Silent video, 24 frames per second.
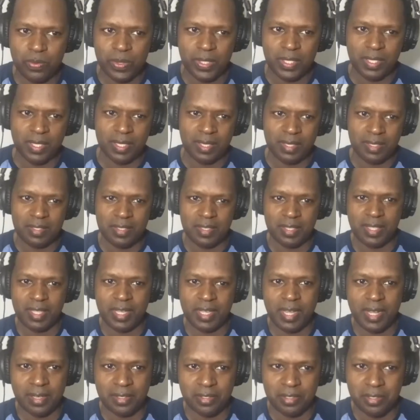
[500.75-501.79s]
we can get into the
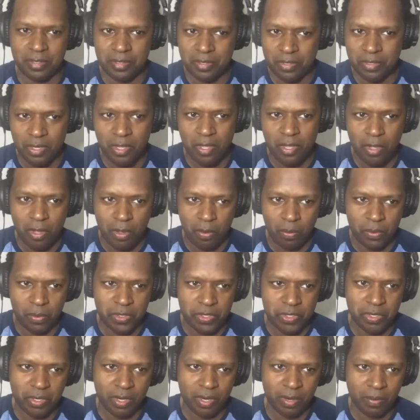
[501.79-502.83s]
actors. We'll
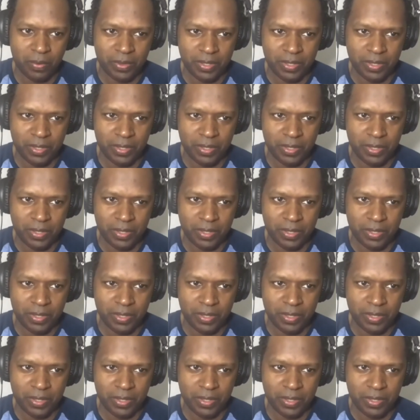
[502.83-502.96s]
start